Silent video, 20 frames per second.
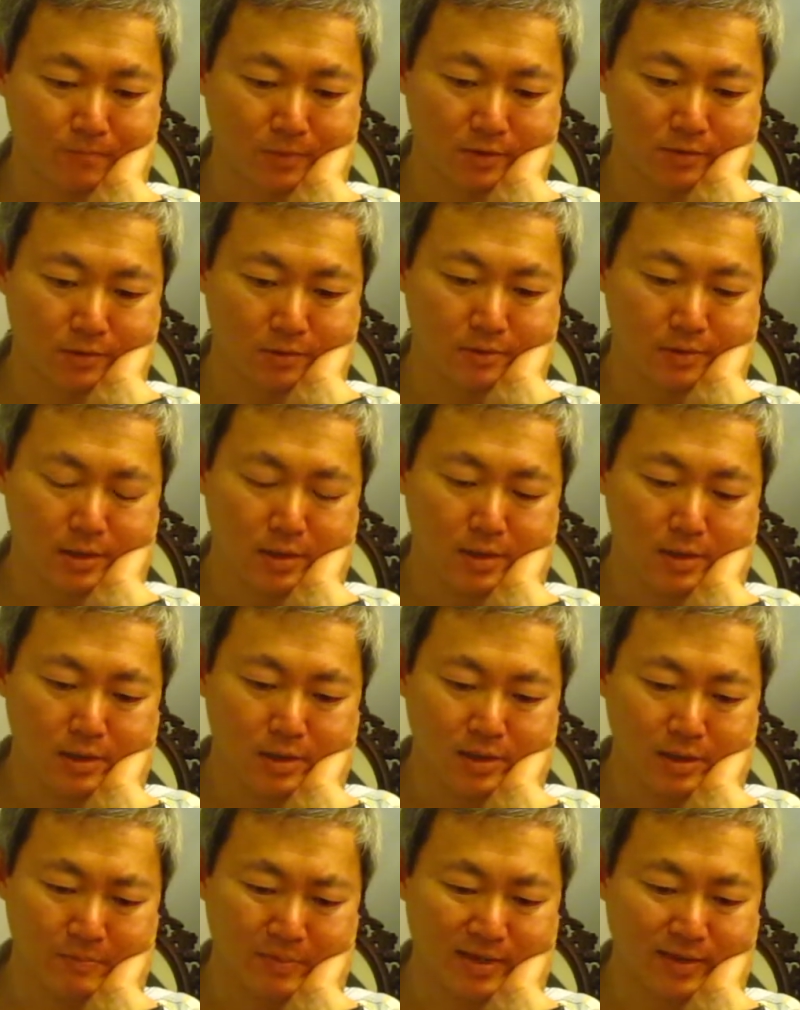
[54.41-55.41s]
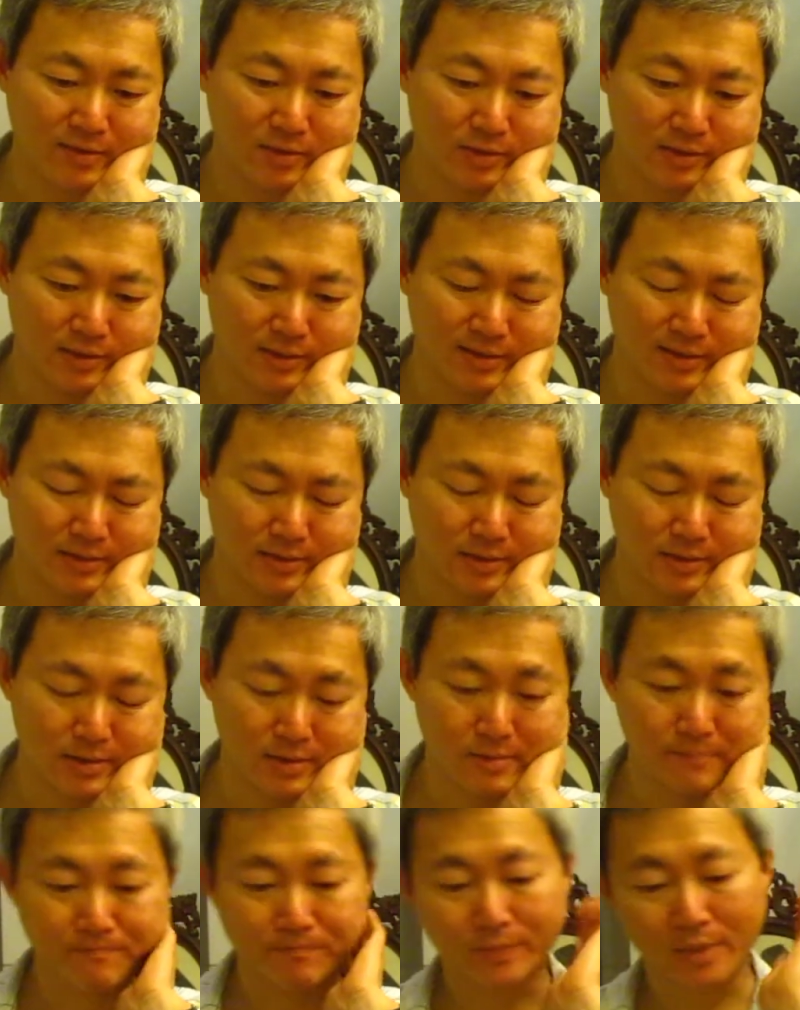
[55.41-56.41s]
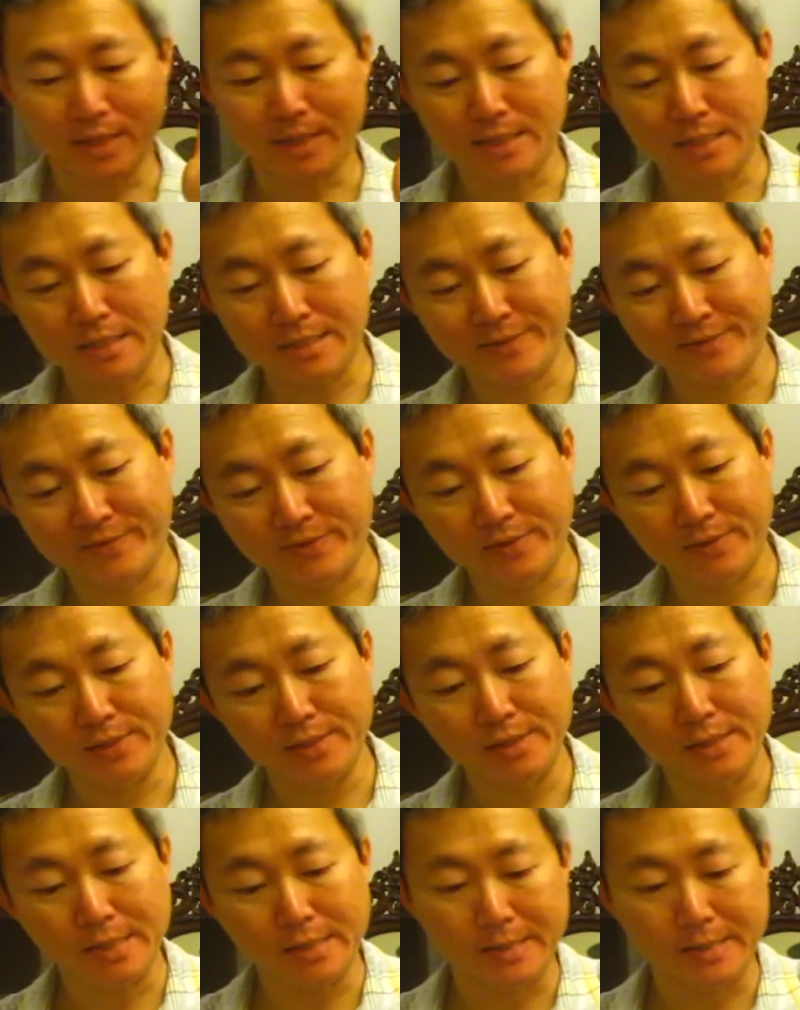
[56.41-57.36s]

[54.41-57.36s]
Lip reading: So it begins in Sydney,